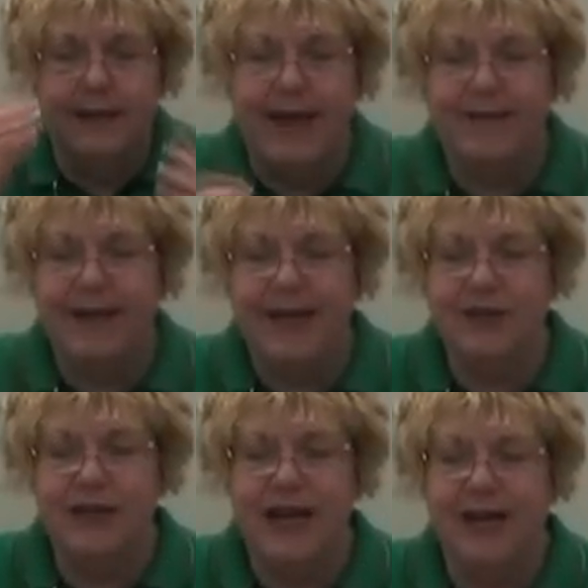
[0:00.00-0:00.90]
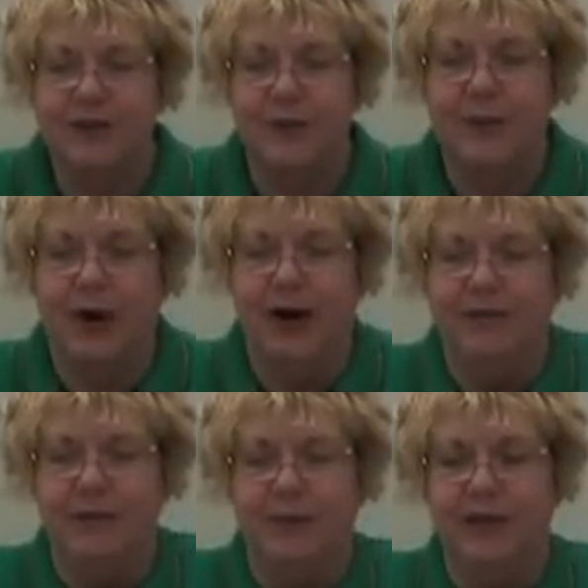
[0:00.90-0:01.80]
Navigation Acts were part
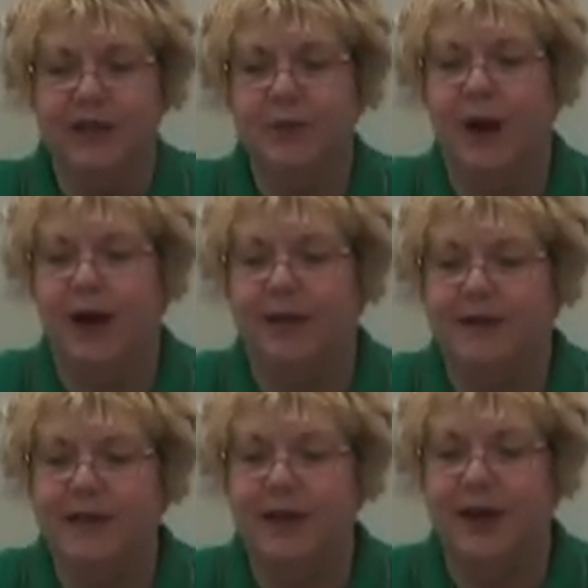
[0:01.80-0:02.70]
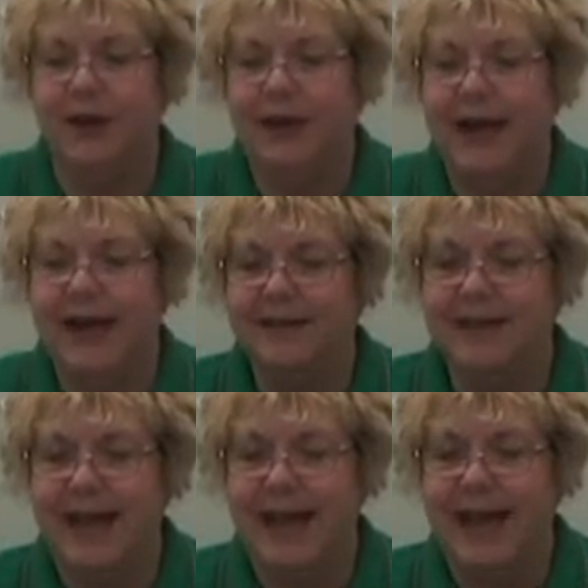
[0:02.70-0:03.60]
of a British policy known as
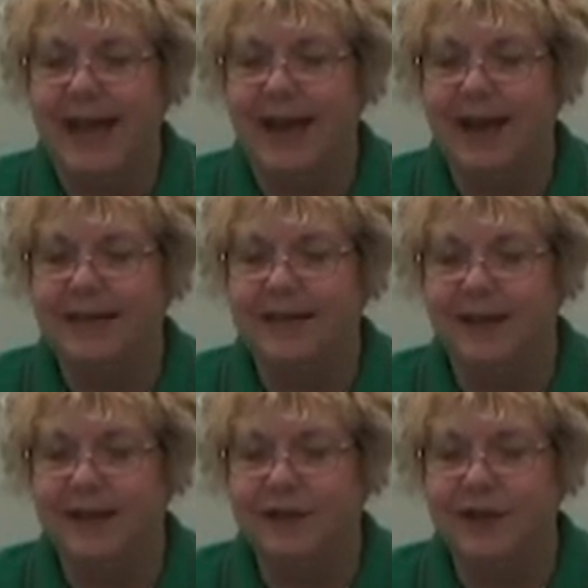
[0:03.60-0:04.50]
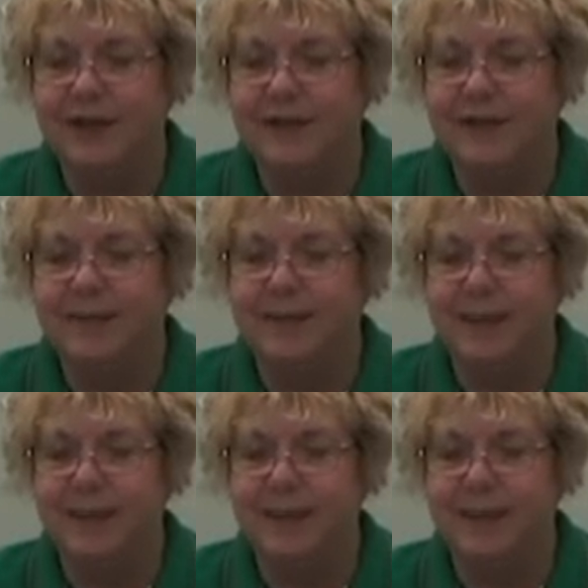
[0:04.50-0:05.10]
A, isolationism,